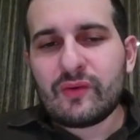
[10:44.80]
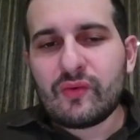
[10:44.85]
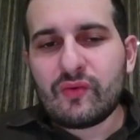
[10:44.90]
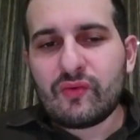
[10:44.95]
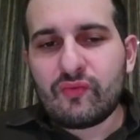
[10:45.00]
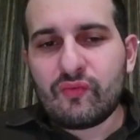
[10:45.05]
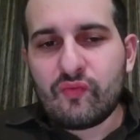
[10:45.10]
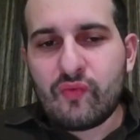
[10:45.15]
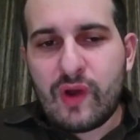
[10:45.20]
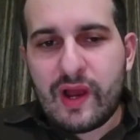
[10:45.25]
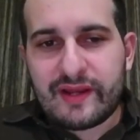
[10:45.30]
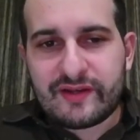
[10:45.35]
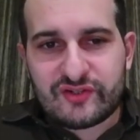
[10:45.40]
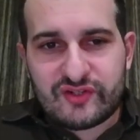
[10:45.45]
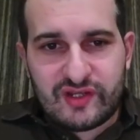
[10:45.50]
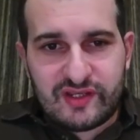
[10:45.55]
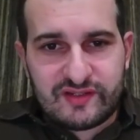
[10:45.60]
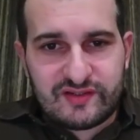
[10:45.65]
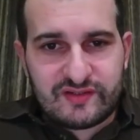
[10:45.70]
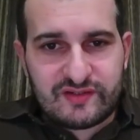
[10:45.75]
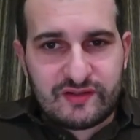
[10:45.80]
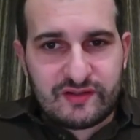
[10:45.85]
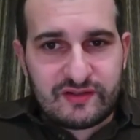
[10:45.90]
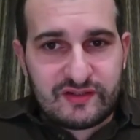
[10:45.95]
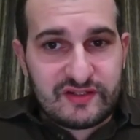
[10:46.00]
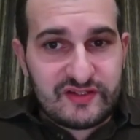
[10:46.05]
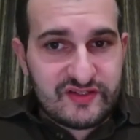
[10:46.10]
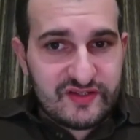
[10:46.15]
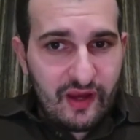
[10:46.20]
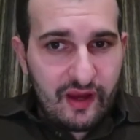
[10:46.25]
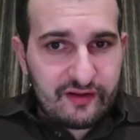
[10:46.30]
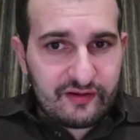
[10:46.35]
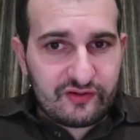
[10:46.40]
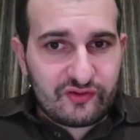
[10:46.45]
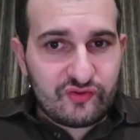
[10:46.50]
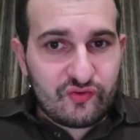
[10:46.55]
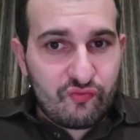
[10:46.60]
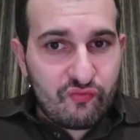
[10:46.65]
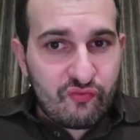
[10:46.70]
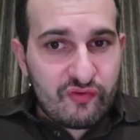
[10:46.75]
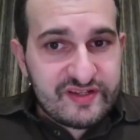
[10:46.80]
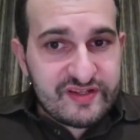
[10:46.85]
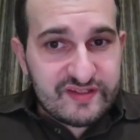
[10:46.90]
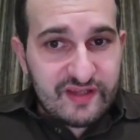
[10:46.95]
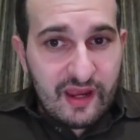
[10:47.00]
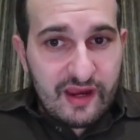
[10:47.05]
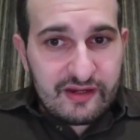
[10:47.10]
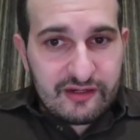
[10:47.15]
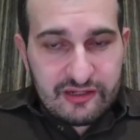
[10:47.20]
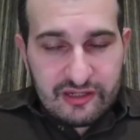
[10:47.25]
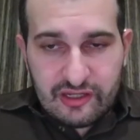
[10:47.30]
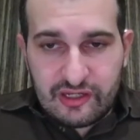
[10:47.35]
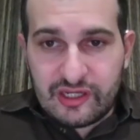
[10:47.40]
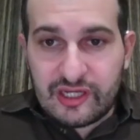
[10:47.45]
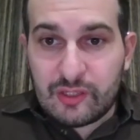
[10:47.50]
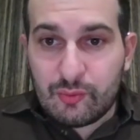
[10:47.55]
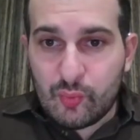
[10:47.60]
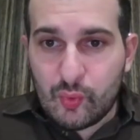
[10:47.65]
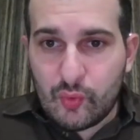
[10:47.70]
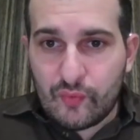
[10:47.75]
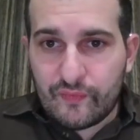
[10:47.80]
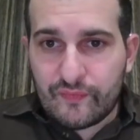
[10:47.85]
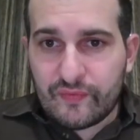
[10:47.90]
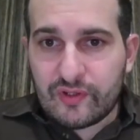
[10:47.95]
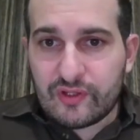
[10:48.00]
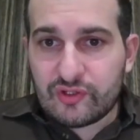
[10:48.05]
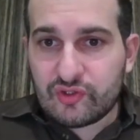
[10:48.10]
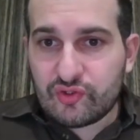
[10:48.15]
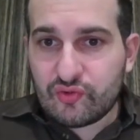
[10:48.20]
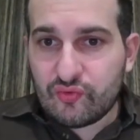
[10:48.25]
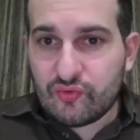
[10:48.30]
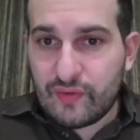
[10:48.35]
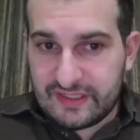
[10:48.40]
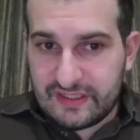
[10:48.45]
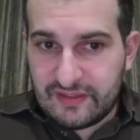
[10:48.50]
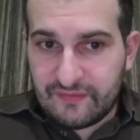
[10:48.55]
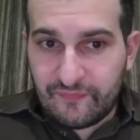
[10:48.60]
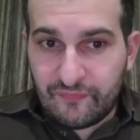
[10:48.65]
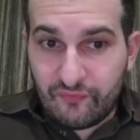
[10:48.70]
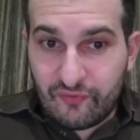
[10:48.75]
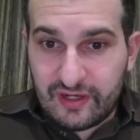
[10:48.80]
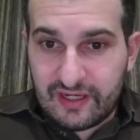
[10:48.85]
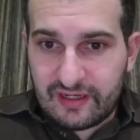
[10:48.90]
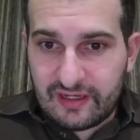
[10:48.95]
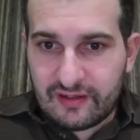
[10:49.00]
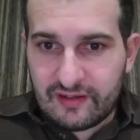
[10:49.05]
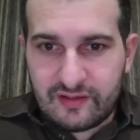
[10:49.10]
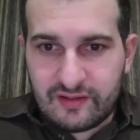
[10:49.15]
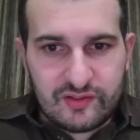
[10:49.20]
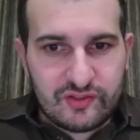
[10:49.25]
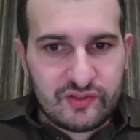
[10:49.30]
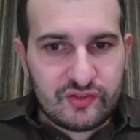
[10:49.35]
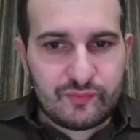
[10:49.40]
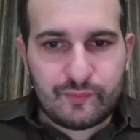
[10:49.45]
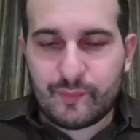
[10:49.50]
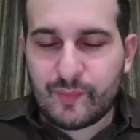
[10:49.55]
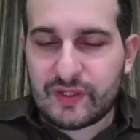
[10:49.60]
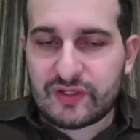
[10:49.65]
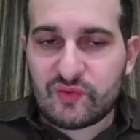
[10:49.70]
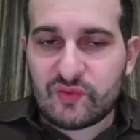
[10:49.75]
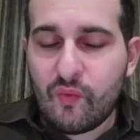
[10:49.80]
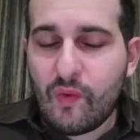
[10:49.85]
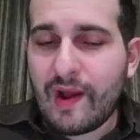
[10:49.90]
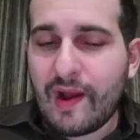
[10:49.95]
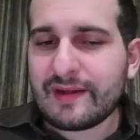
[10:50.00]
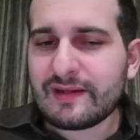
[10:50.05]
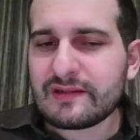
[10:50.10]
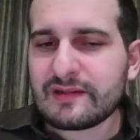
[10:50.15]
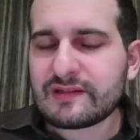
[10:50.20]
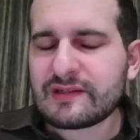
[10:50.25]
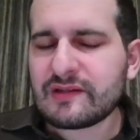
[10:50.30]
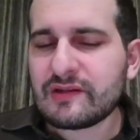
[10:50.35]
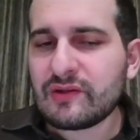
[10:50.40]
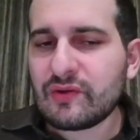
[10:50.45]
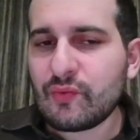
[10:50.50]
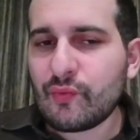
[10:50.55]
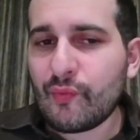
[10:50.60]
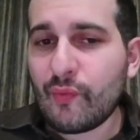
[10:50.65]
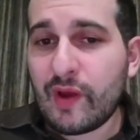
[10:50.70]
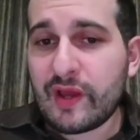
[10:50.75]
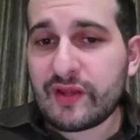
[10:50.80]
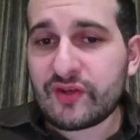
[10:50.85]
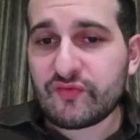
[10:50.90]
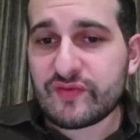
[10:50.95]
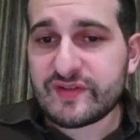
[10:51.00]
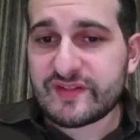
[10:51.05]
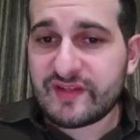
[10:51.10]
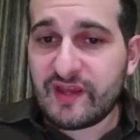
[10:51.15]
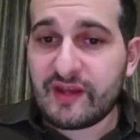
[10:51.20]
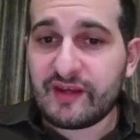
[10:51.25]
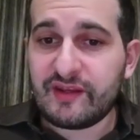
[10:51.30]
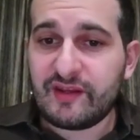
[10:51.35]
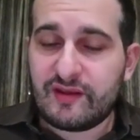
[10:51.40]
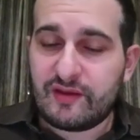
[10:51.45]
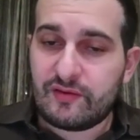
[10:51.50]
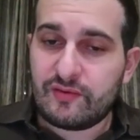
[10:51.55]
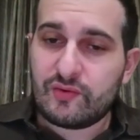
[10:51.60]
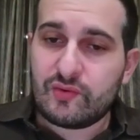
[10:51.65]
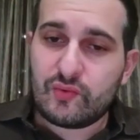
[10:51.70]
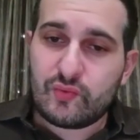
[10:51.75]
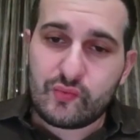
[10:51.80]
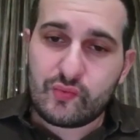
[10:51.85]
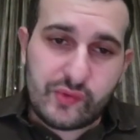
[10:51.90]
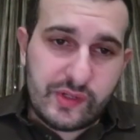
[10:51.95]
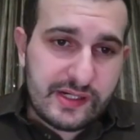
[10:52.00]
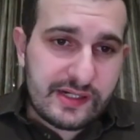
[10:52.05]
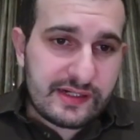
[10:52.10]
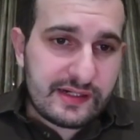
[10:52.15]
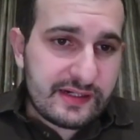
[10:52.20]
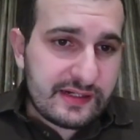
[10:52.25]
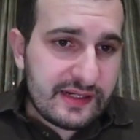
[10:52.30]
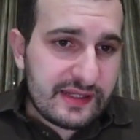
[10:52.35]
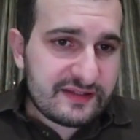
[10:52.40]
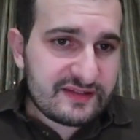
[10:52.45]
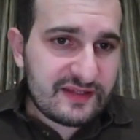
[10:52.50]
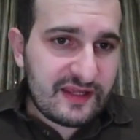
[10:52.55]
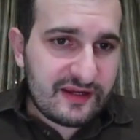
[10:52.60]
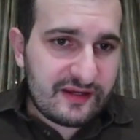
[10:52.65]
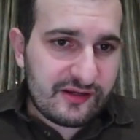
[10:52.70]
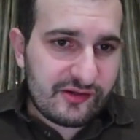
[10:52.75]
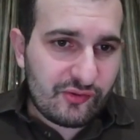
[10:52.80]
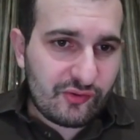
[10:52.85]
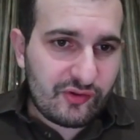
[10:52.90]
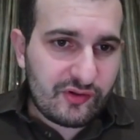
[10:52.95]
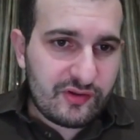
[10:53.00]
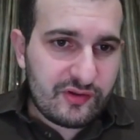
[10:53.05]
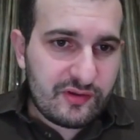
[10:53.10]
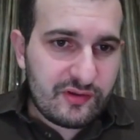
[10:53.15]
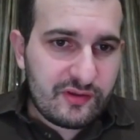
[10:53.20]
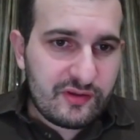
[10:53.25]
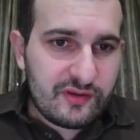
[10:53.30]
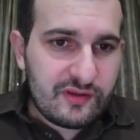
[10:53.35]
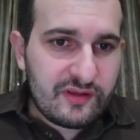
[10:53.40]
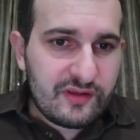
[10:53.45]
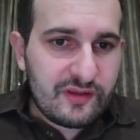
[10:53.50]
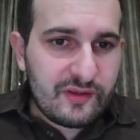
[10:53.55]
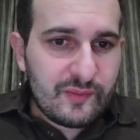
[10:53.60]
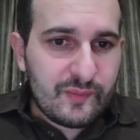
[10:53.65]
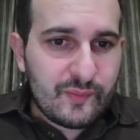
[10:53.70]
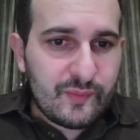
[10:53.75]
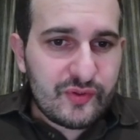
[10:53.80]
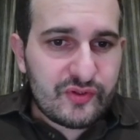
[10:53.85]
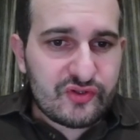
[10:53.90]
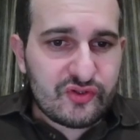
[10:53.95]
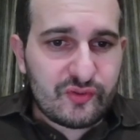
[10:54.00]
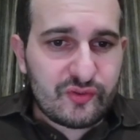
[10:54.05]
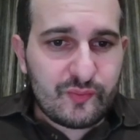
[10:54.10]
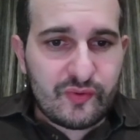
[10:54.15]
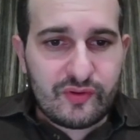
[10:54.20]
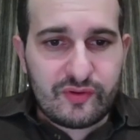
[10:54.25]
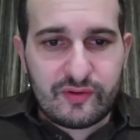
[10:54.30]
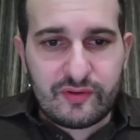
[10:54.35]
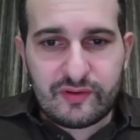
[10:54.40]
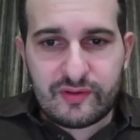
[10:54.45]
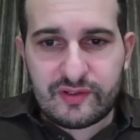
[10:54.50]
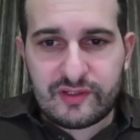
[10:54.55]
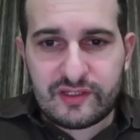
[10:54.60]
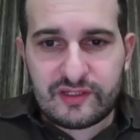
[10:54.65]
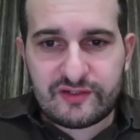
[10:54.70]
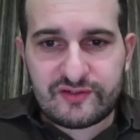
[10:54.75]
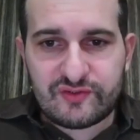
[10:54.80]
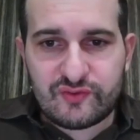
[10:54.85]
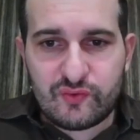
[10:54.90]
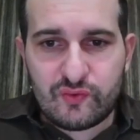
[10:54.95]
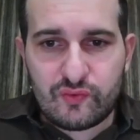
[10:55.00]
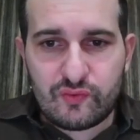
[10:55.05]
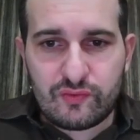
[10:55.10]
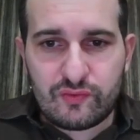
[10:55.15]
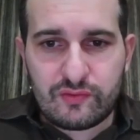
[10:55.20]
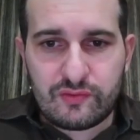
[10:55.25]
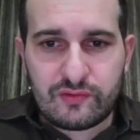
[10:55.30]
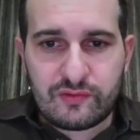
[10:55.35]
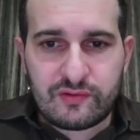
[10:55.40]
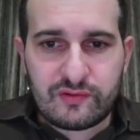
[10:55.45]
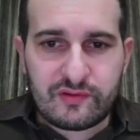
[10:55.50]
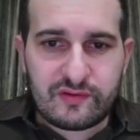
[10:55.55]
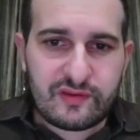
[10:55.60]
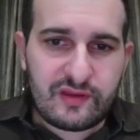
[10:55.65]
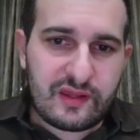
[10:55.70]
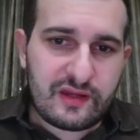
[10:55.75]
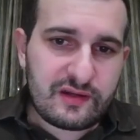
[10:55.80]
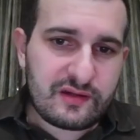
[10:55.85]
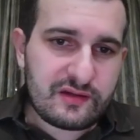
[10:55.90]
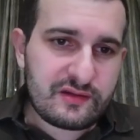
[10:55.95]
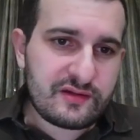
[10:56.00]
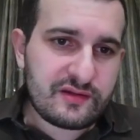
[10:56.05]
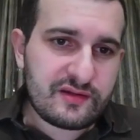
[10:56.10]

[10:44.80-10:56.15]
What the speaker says: white just decided to resign here in move 23. But why did white resign here? Well, let's take a look. Bishop e2, then